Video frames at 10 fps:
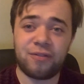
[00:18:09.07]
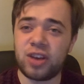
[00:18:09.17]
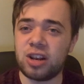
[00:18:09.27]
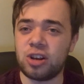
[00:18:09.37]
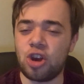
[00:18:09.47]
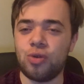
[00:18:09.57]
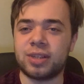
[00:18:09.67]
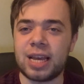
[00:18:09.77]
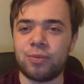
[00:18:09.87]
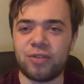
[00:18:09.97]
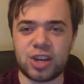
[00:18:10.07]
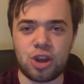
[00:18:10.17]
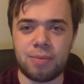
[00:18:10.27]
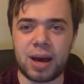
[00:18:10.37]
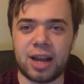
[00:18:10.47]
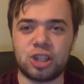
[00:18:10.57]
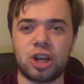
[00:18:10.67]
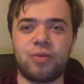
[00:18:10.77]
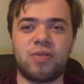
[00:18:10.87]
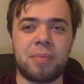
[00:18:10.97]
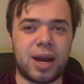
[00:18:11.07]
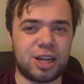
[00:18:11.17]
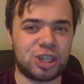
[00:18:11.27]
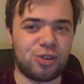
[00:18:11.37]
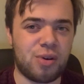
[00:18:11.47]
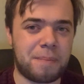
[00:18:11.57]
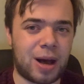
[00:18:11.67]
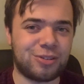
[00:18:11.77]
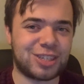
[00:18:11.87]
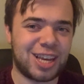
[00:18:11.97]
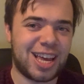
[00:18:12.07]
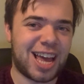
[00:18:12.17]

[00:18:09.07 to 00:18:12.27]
the new team with a new manager, with a managerial bounce.